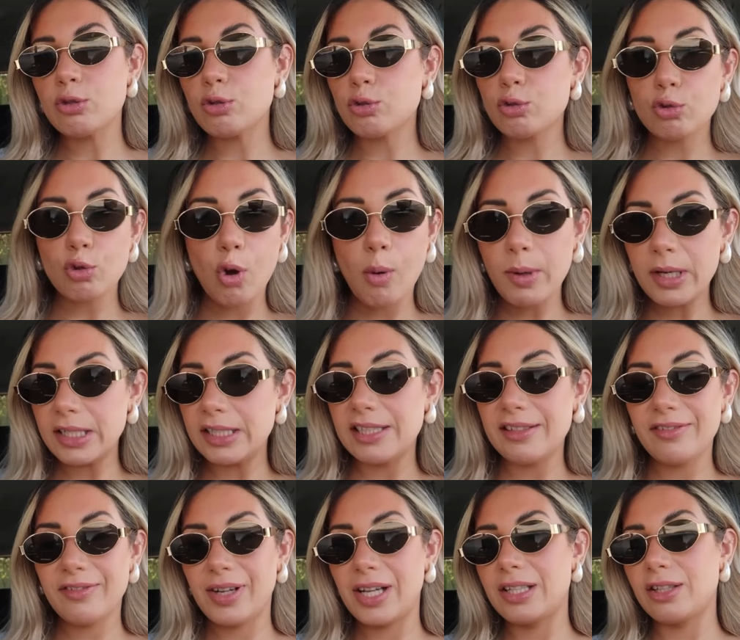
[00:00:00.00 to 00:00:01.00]
so many
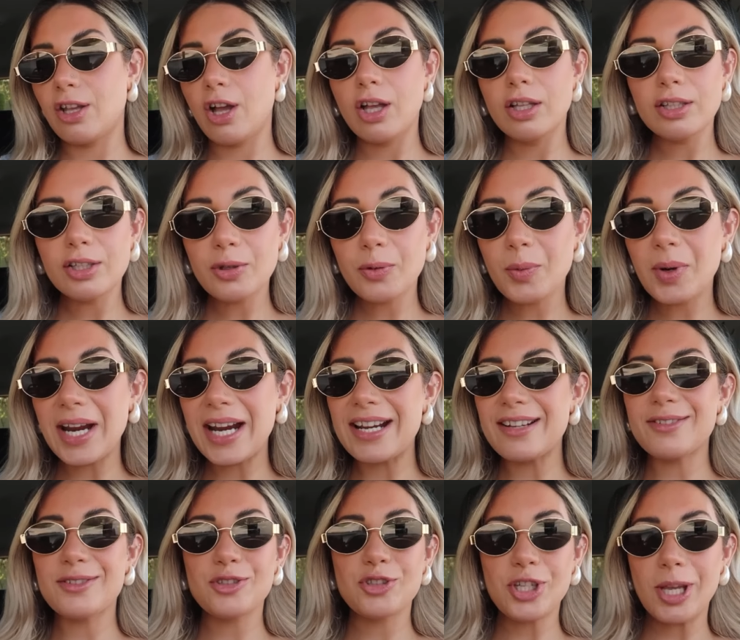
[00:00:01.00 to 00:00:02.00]
different
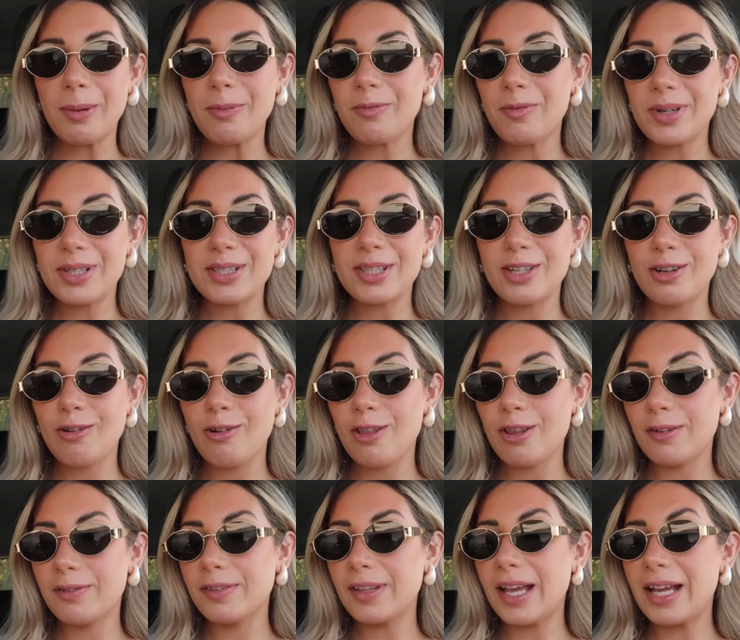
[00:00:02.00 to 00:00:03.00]
underwears, shapewears and all
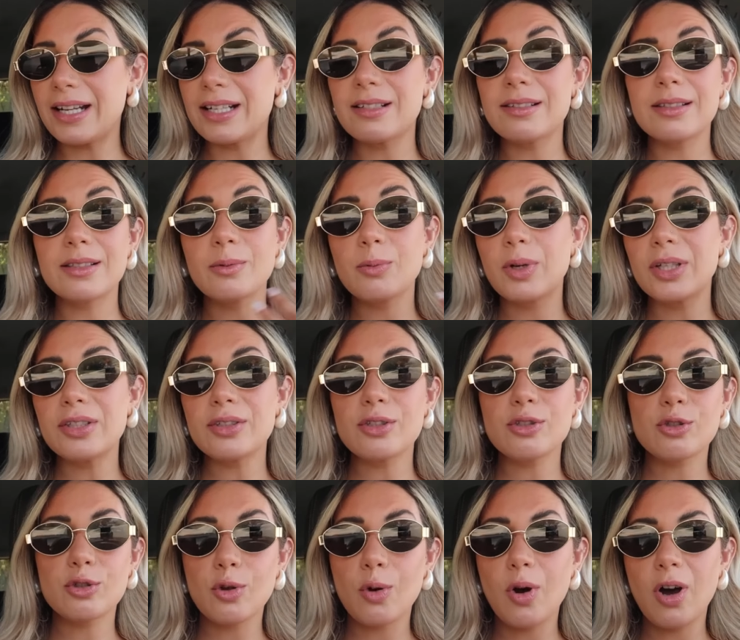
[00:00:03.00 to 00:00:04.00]
of that, and the weather
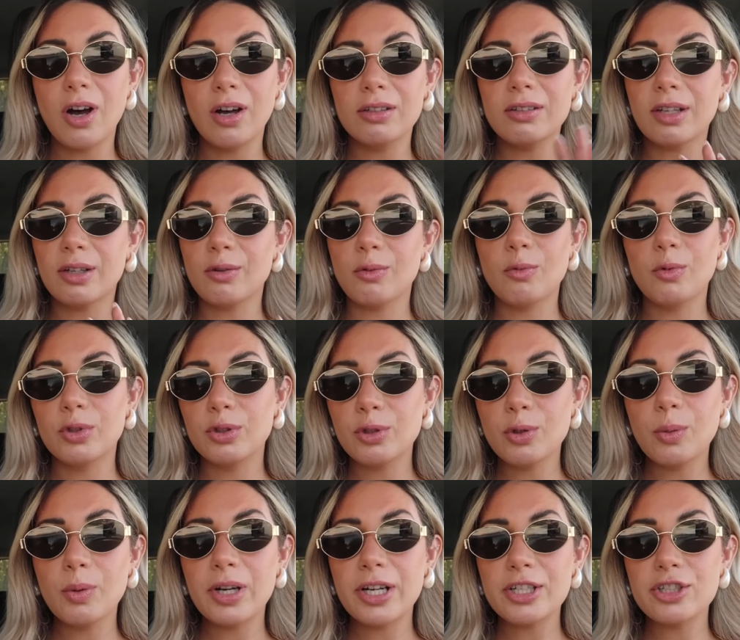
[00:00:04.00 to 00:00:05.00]
is so hot I don't want
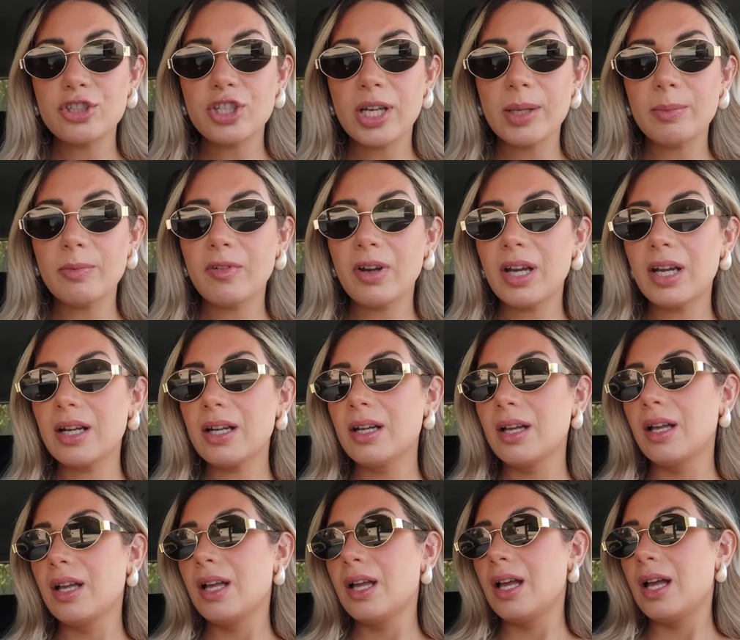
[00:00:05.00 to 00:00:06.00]
to wear a shapewear,
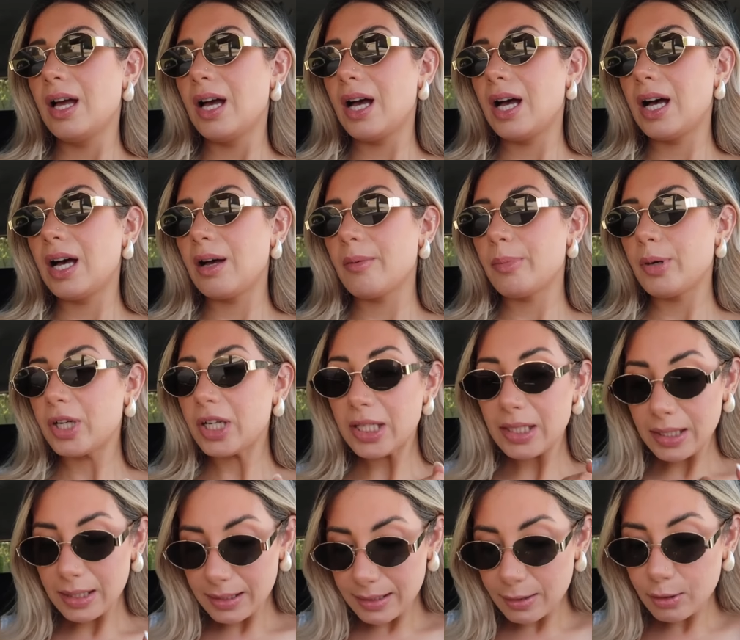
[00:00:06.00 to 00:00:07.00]
but it
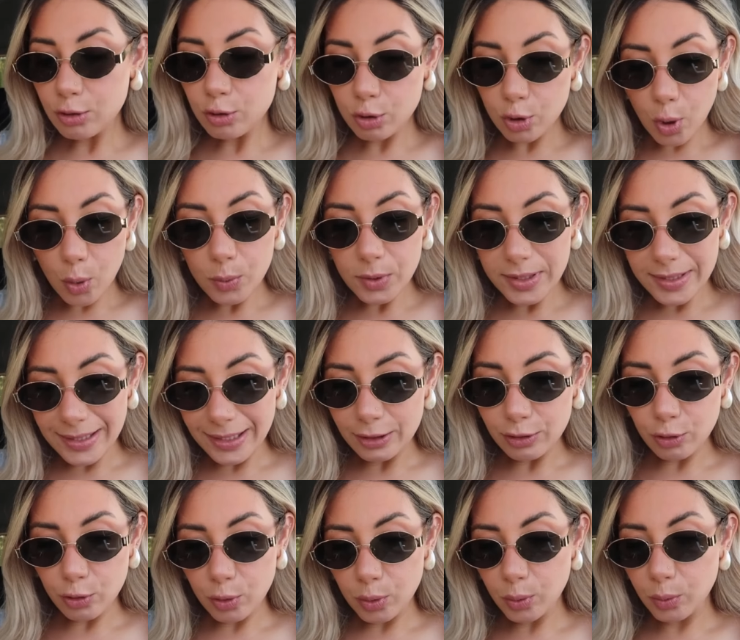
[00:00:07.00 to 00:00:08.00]
is so
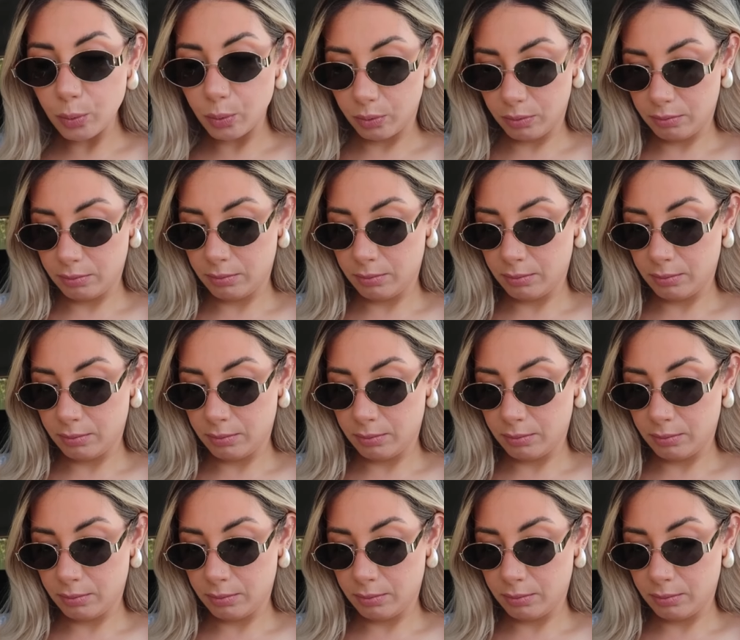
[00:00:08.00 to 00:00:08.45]
see-through.